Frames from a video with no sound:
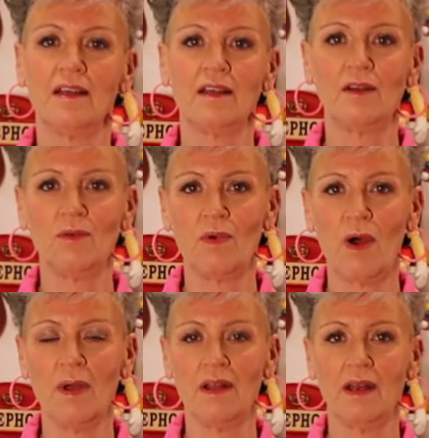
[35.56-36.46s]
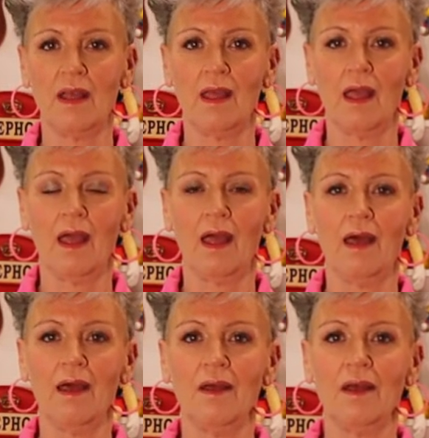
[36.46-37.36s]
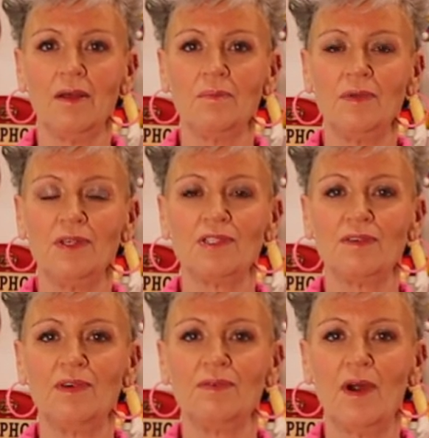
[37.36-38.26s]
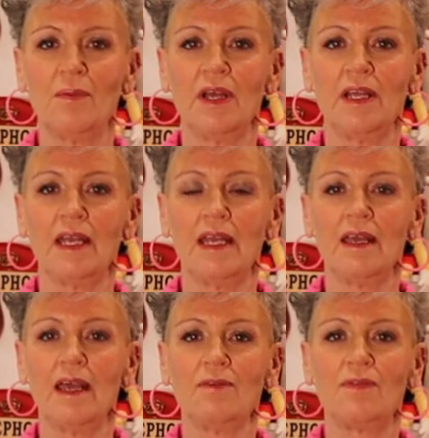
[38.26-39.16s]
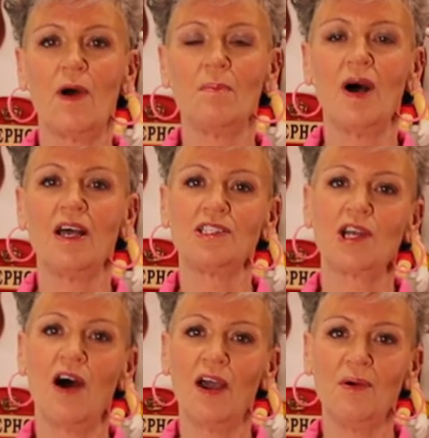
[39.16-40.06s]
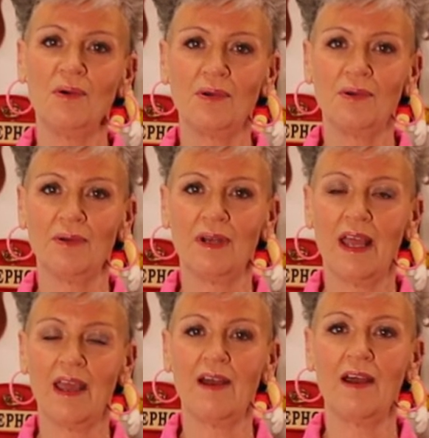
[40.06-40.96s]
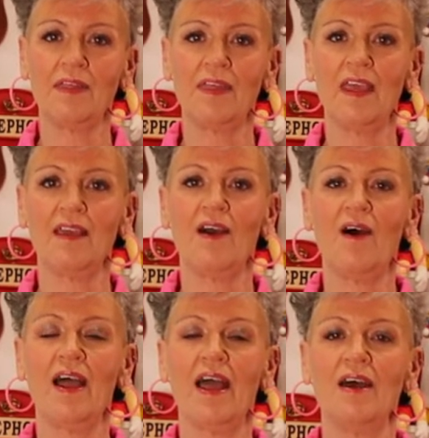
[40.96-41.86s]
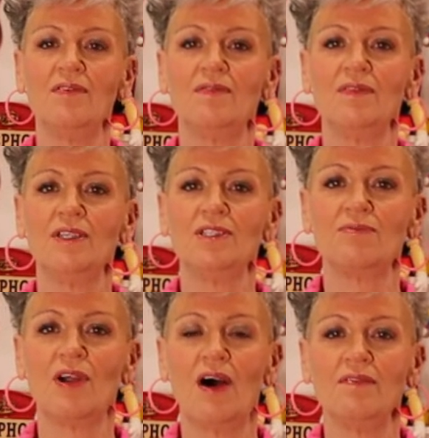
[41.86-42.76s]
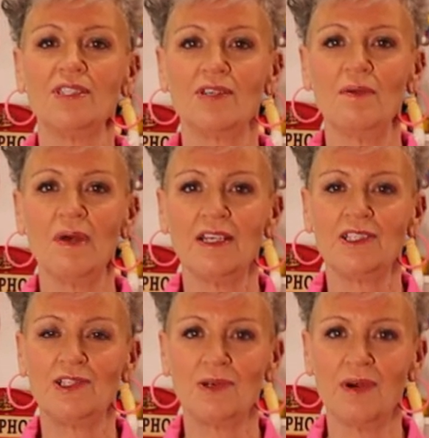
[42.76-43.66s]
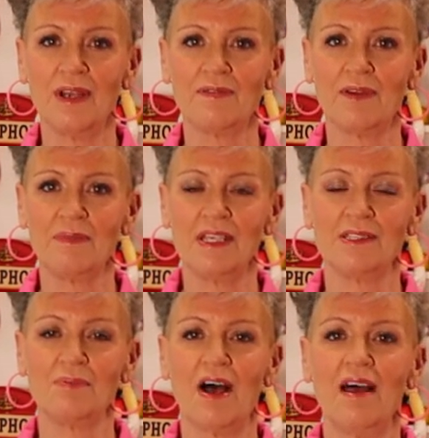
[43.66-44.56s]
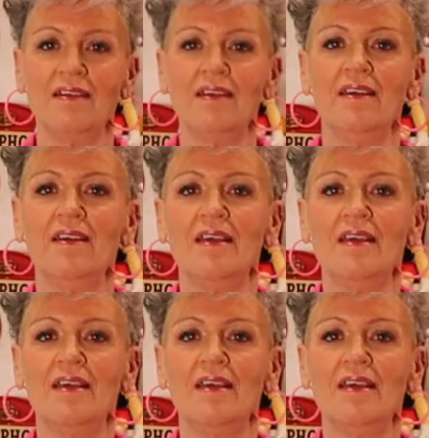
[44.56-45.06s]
little Robin, beautiful Robin, from my childhood, and I think I have derived so much joy from this one